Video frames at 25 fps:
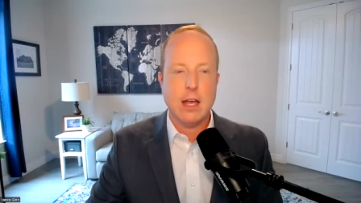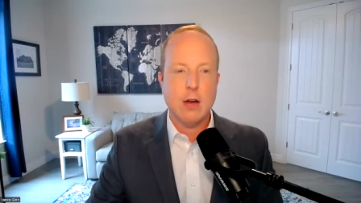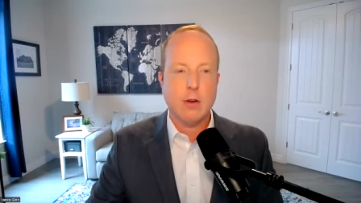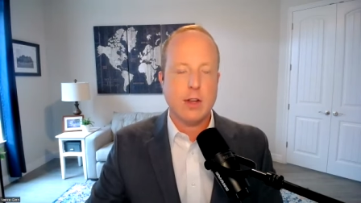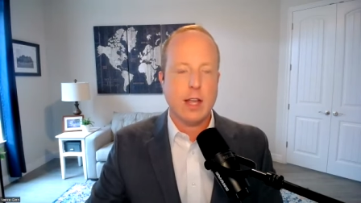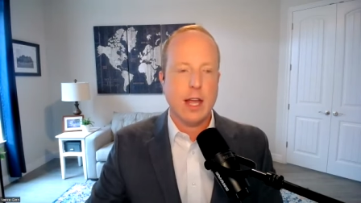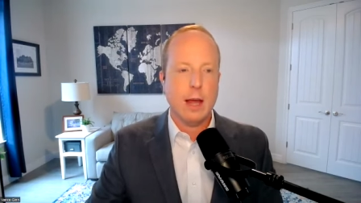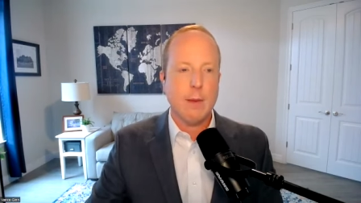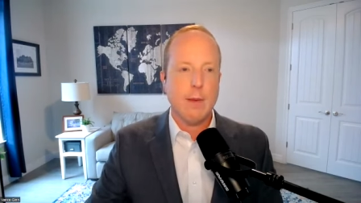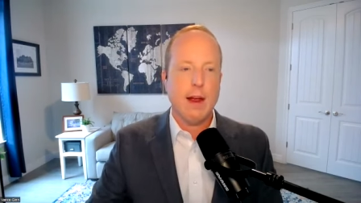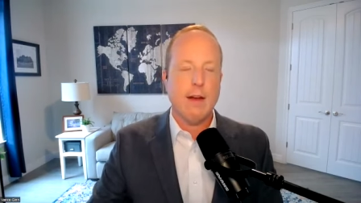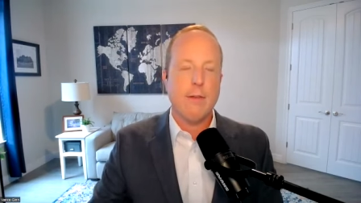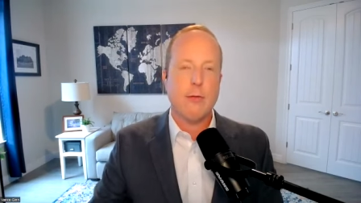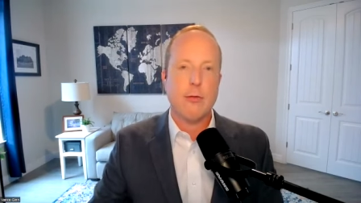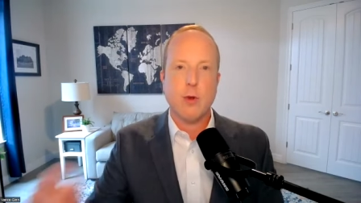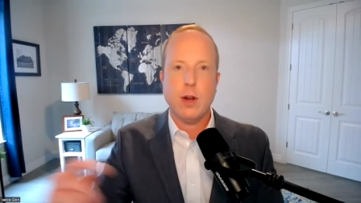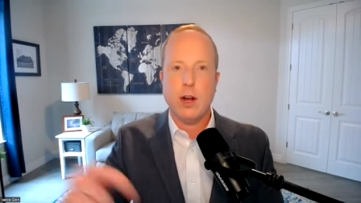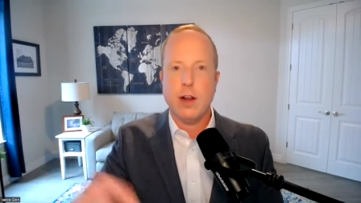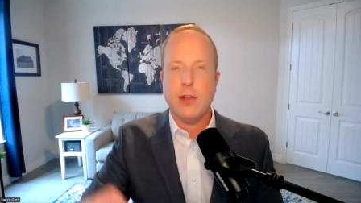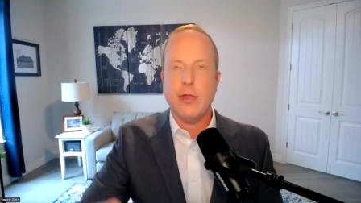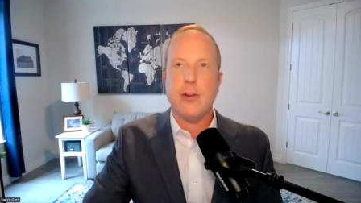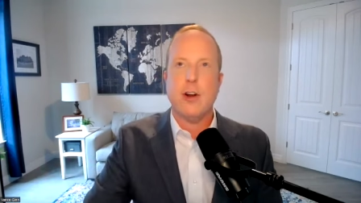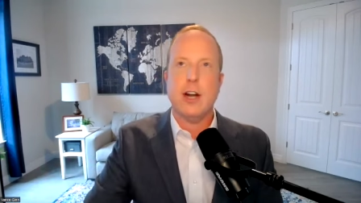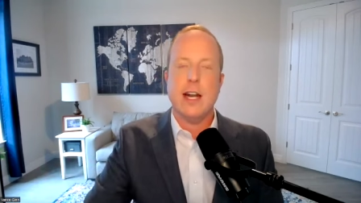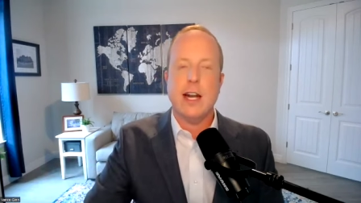okay, we have three
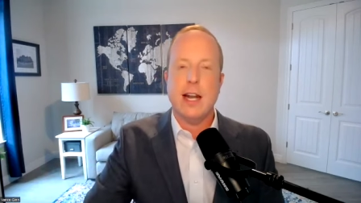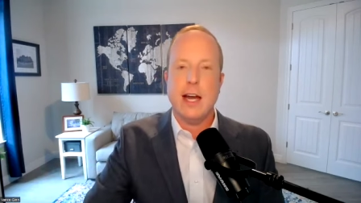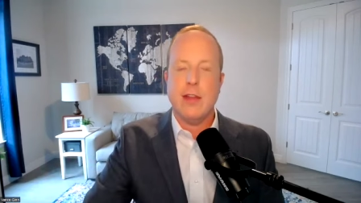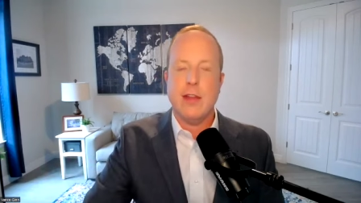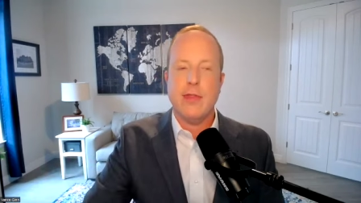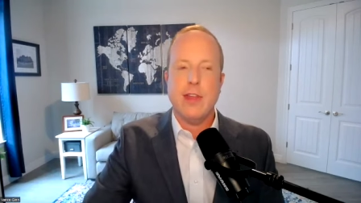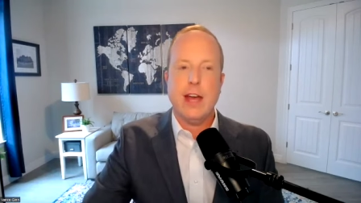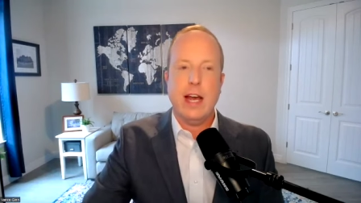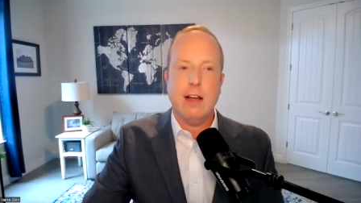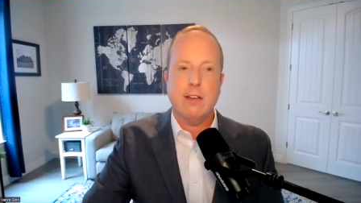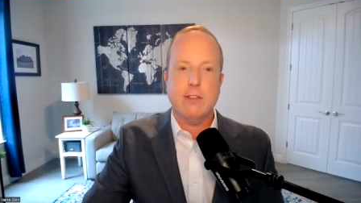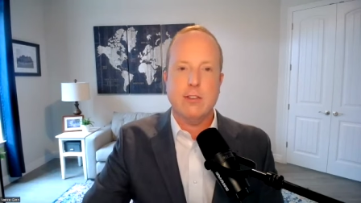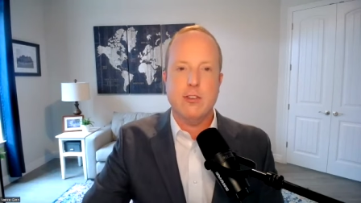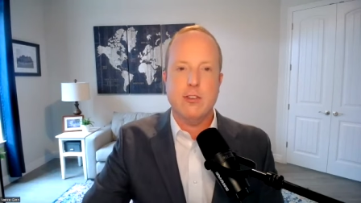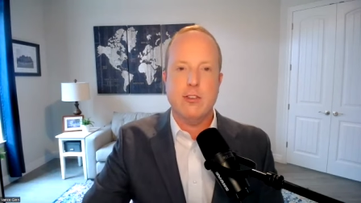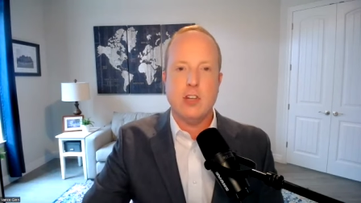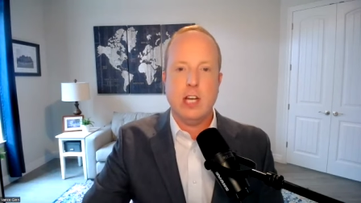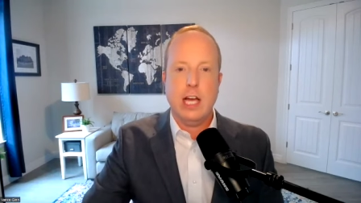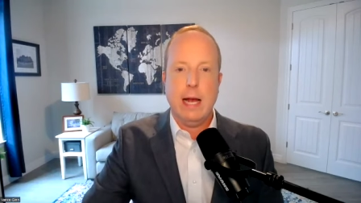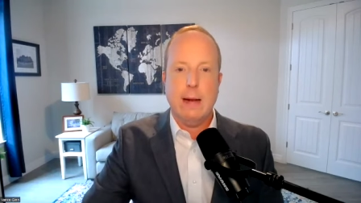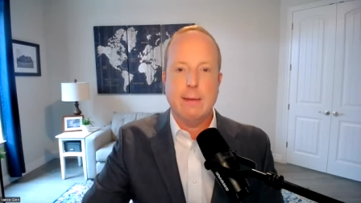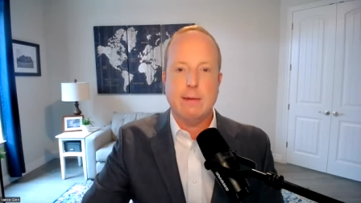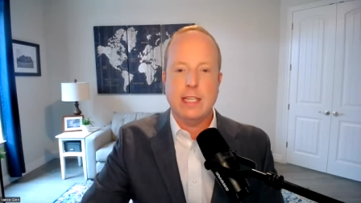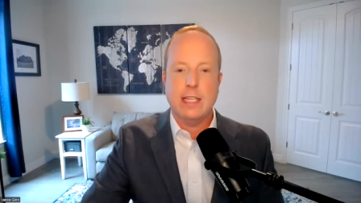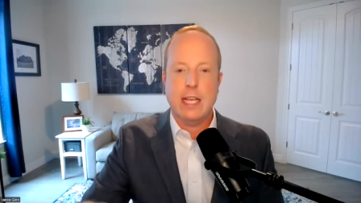hundred thirty-nine thousand
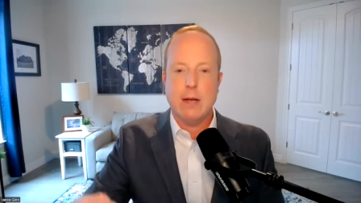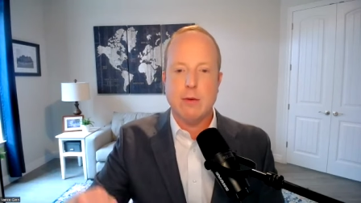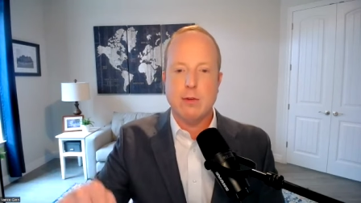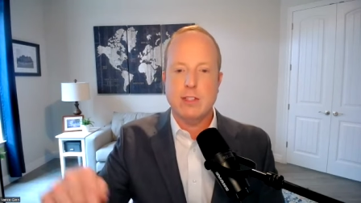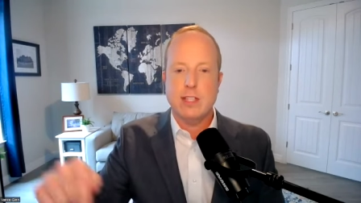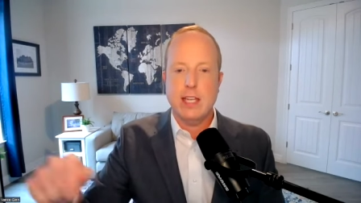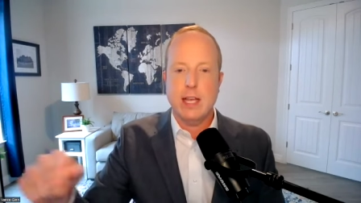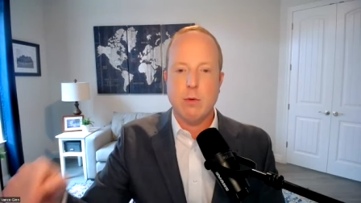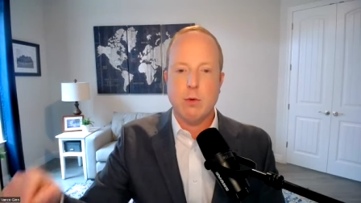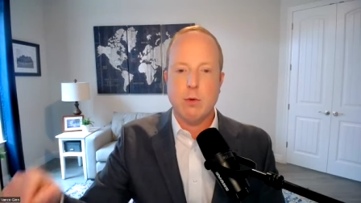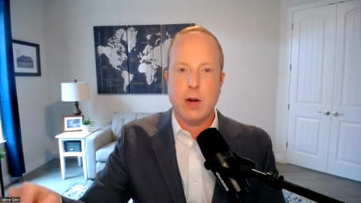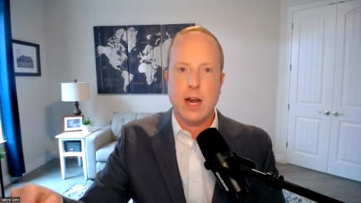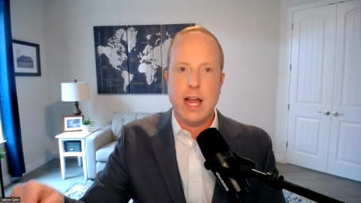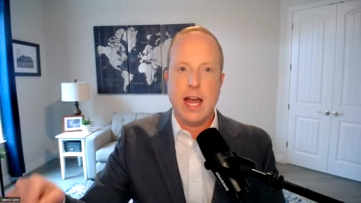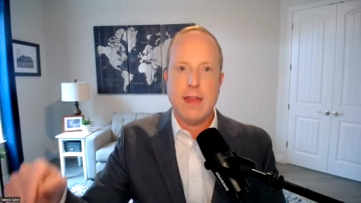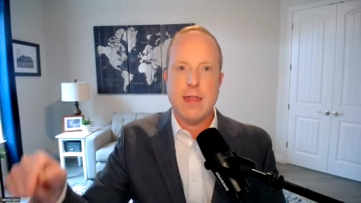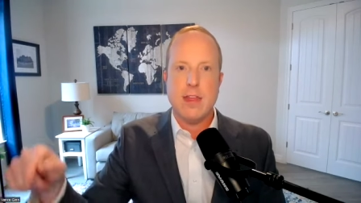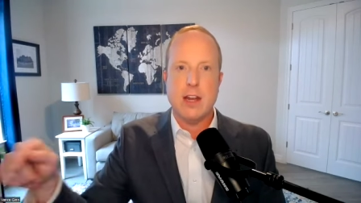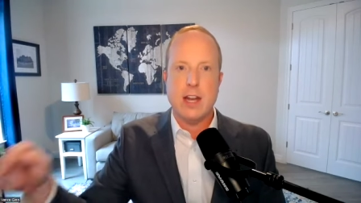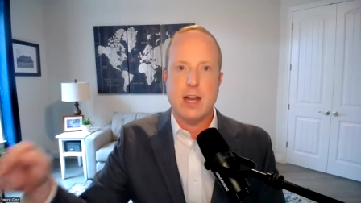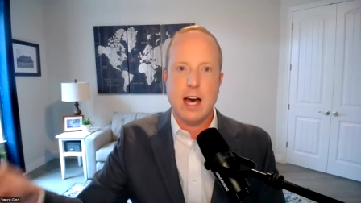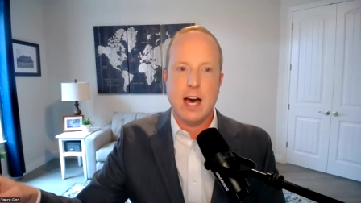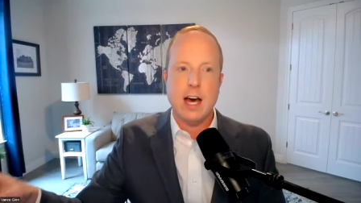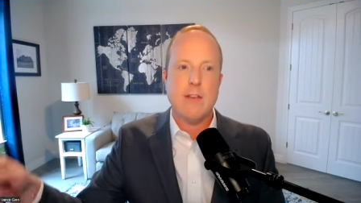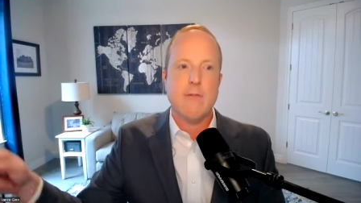jobs that was said we're adding the
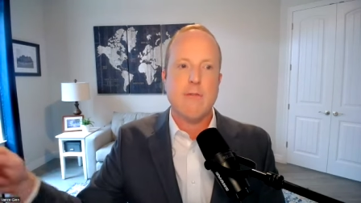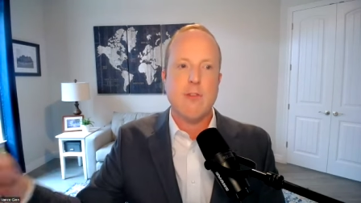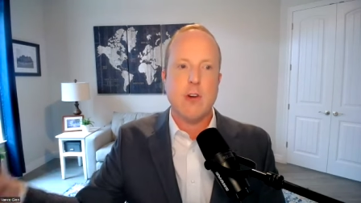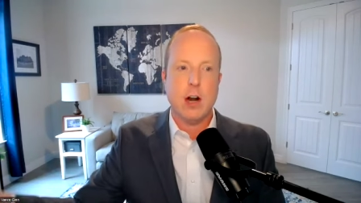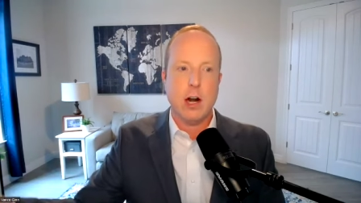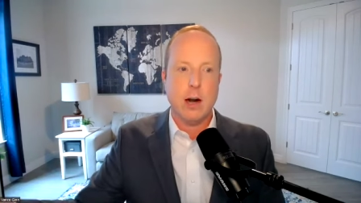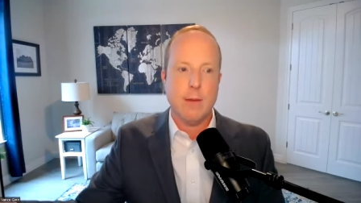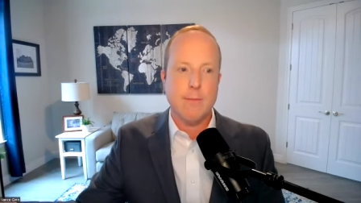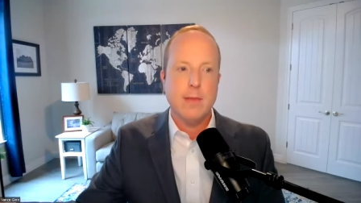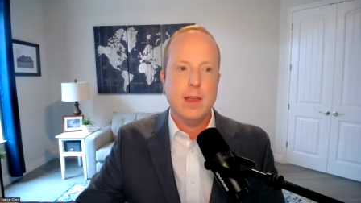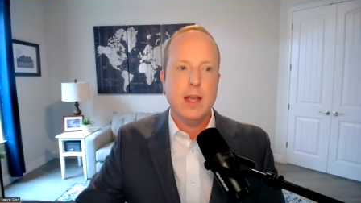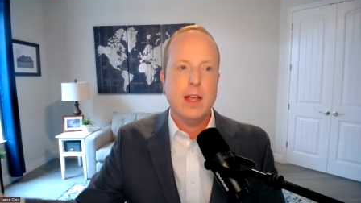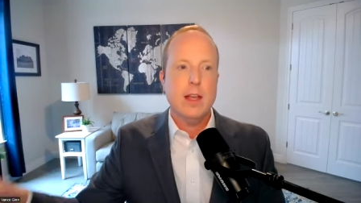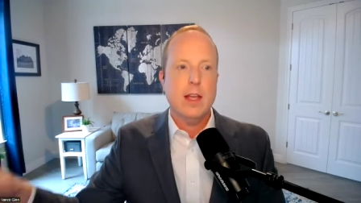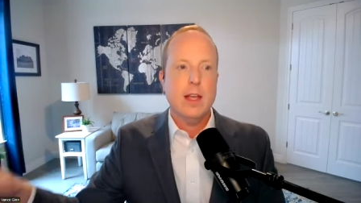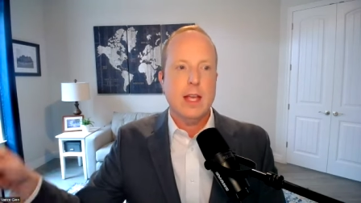non-farm